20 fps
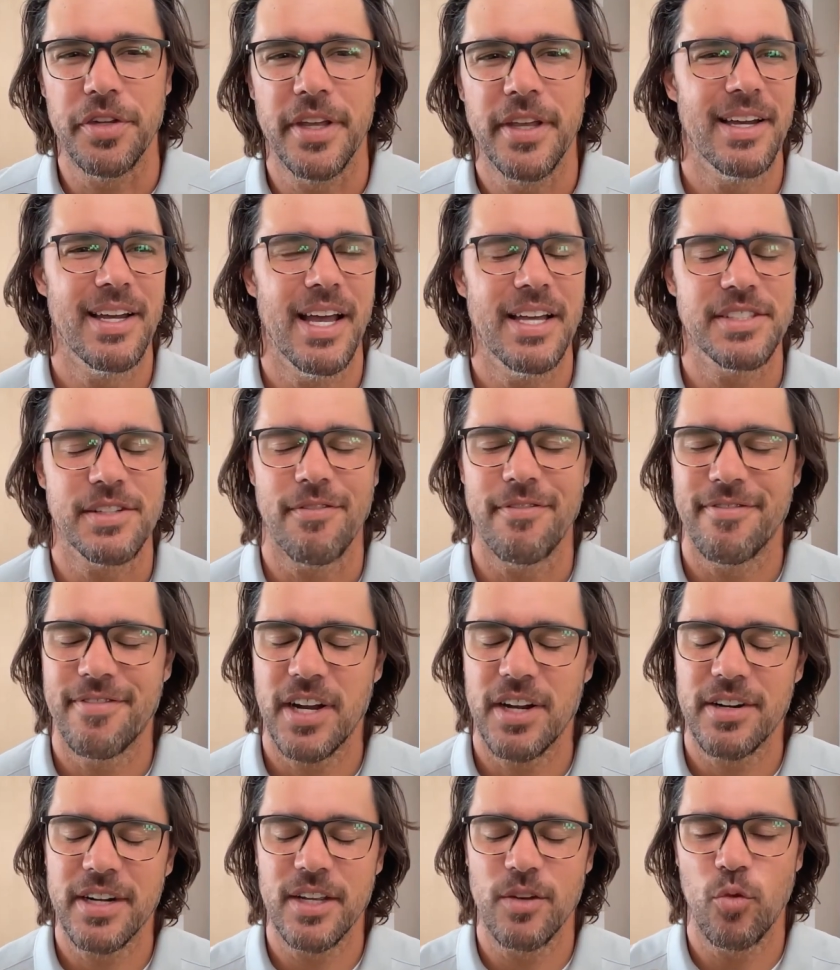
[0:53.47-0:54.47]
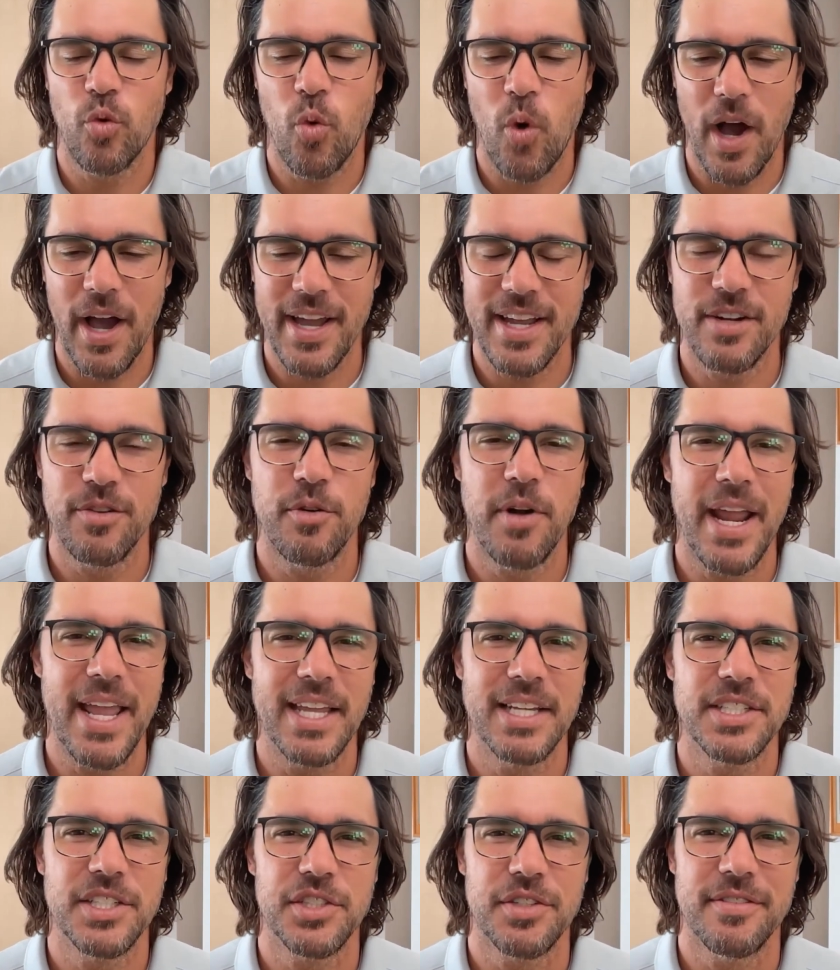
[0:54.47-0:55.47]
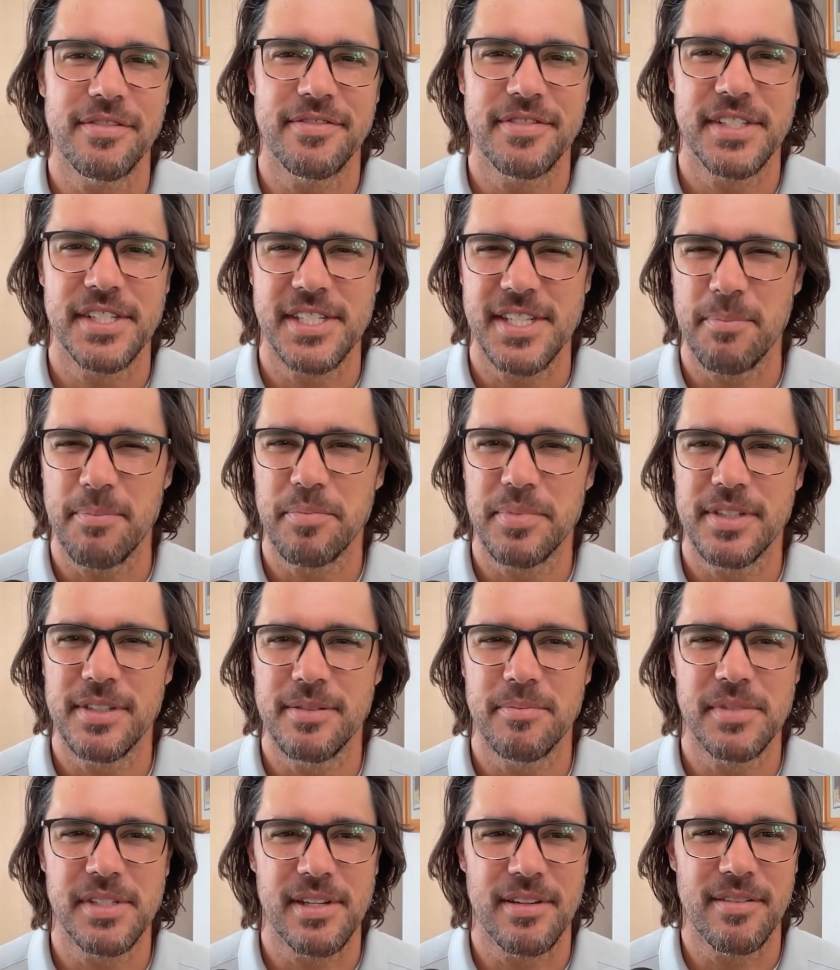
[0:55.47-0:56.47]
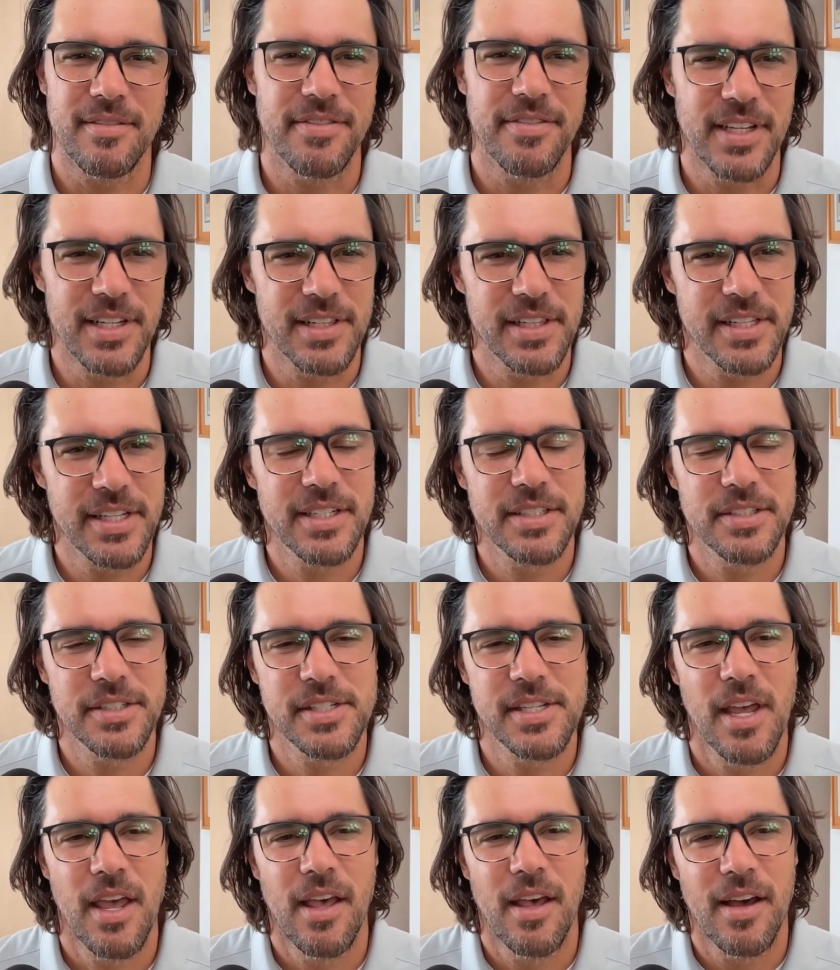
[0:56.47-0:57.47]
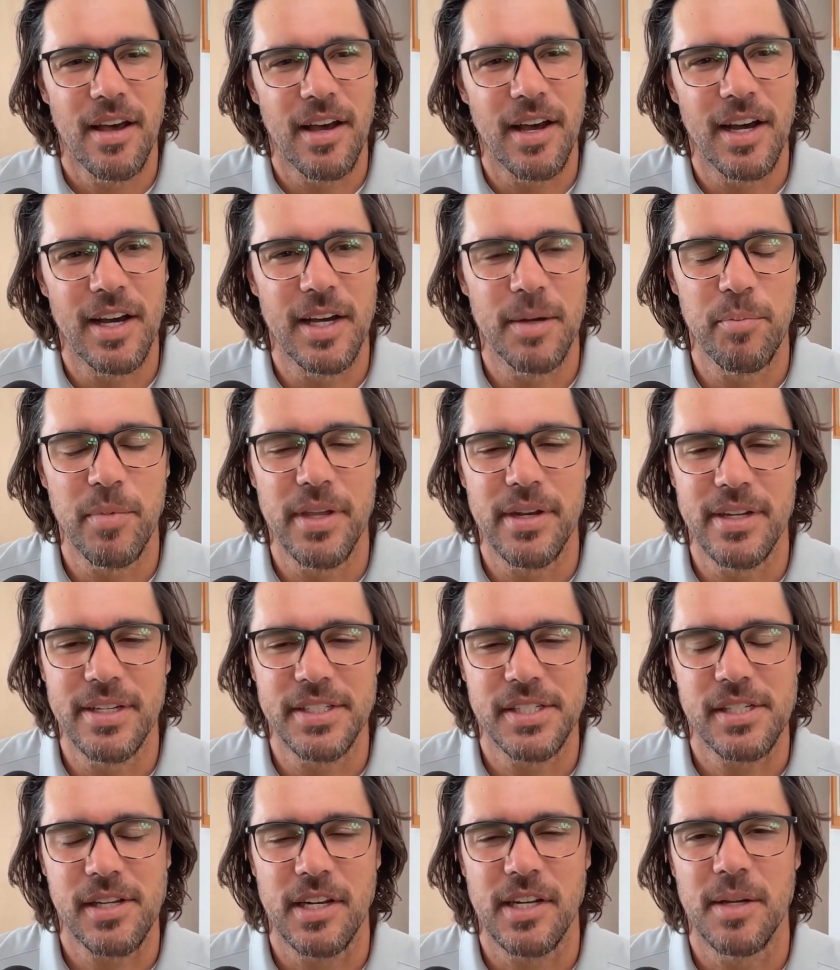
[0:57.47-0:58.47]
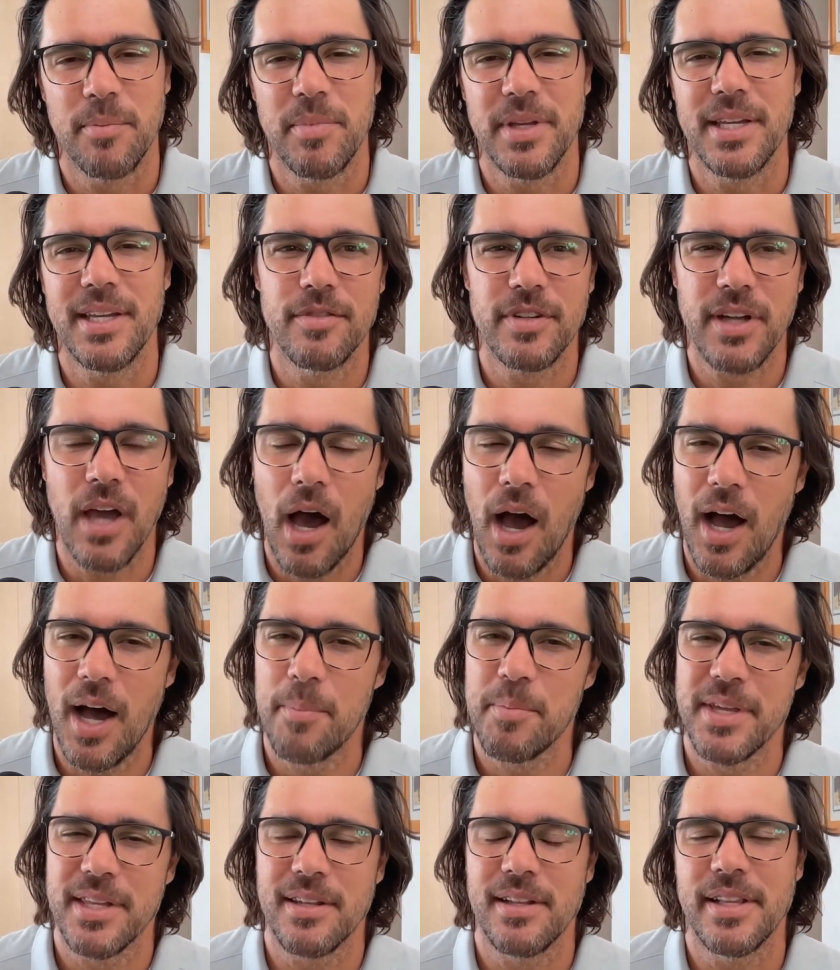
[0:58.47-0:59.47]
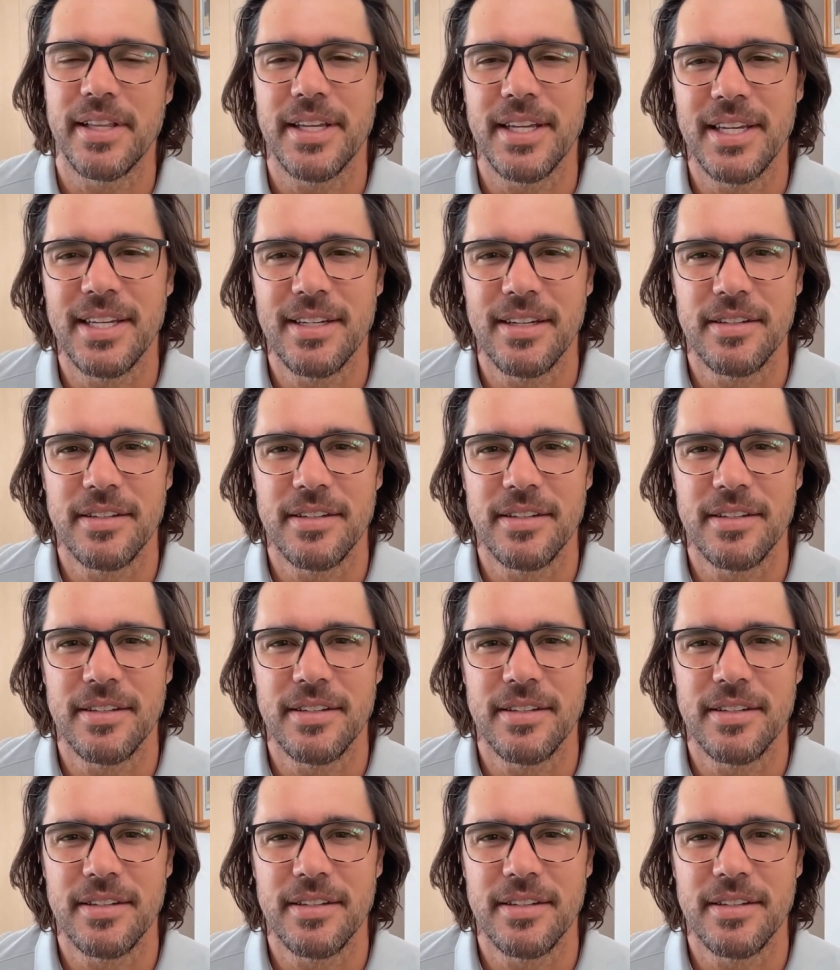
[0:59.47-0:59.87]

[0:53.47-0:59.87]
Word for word: It has a very wide range of symptoms and feelings, um, and it's going to be commonly